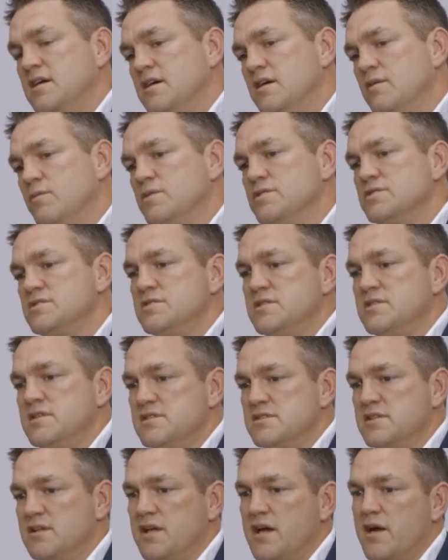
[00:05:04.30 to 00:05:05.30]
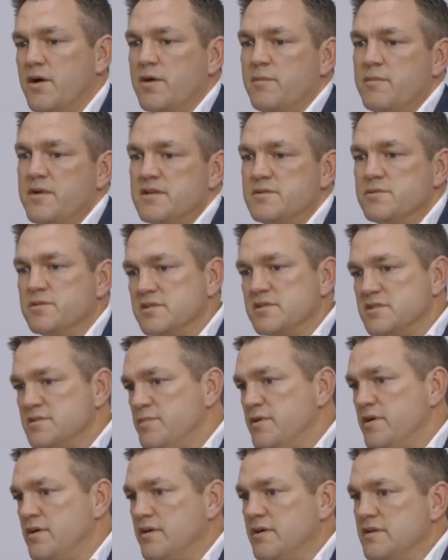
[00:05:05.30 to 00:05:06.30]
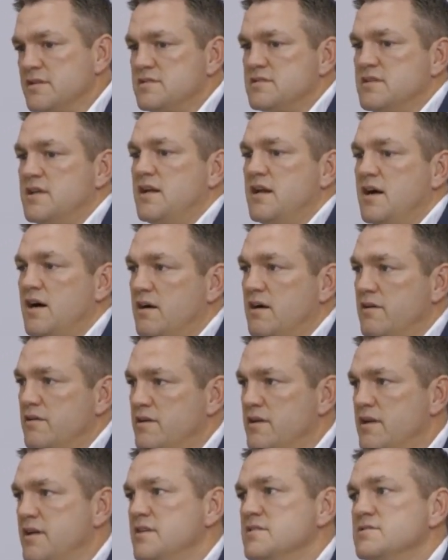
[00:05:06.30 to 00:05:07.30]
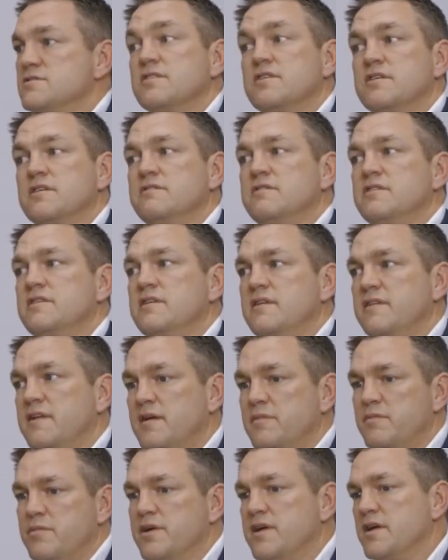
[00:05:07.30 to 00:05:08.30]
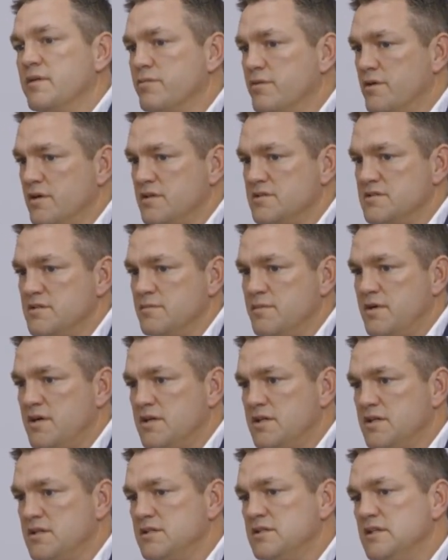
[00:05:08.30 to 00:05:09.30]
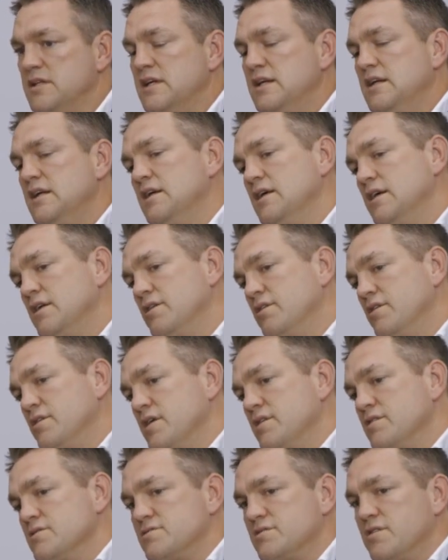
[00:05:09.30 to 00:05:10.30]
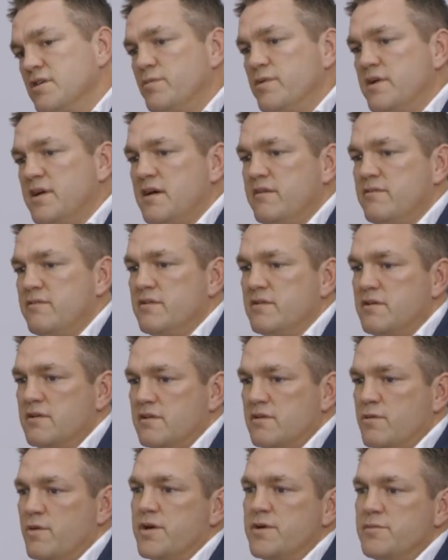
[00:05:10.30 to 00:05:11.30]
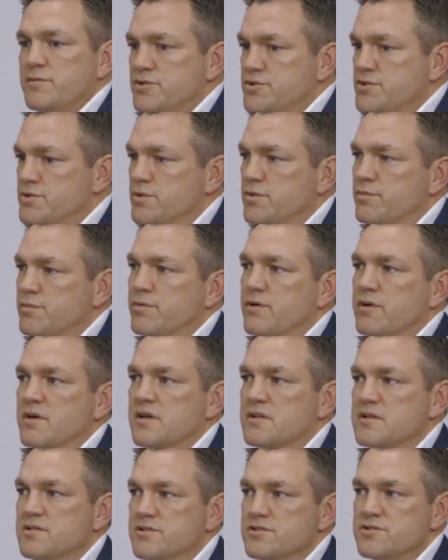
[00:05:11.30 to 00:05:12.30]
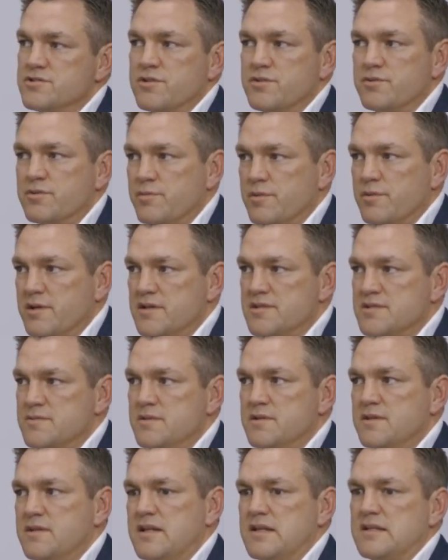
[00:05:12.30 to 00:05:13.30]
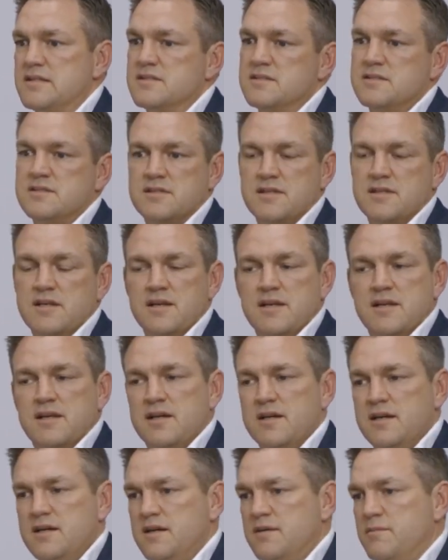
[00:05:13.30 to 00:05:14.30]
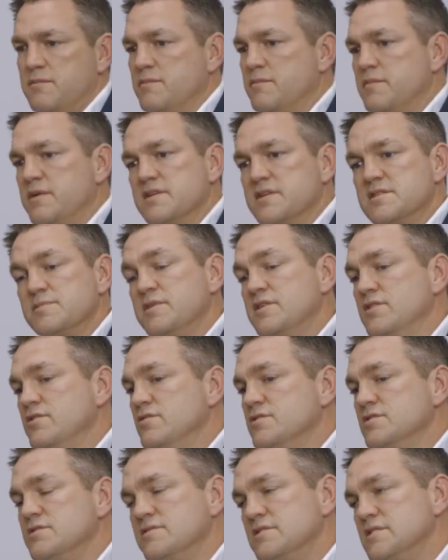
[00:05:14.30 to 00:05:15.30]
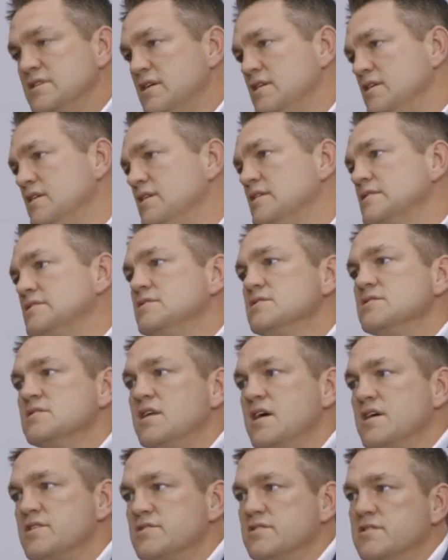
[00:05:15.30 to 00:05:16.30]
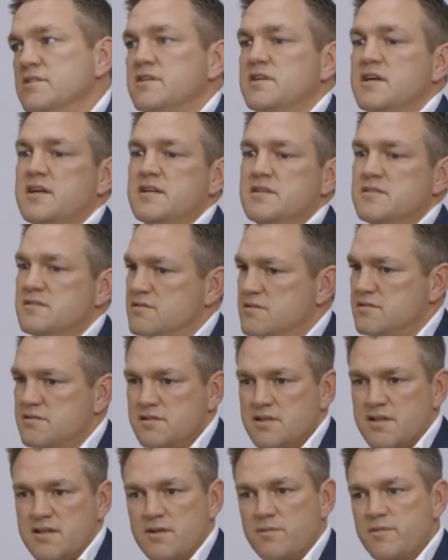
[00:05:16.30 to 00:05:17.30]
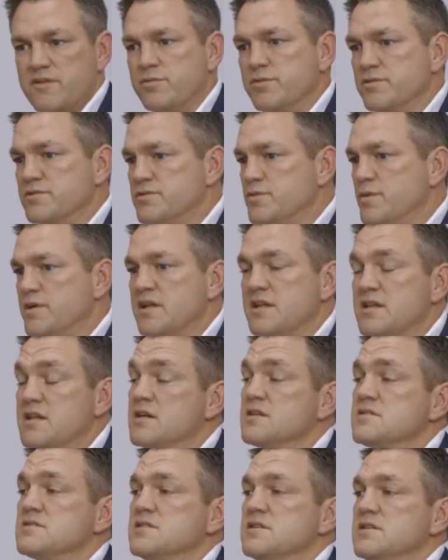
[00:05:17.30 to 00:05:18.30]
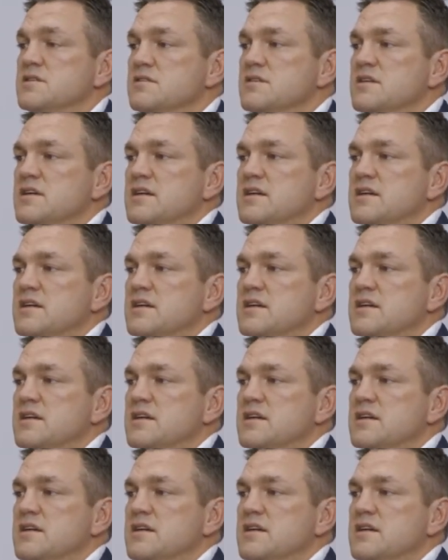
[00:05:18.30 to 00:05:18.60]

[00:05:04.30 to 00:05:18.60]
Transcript: which is allowing me to experience that R&D side of it and that bringing products to market. And on the other side, we have quite a mature product in the shoulder replacement that is, it's been used for 10 years internationally and has, I think we put 20,000 in.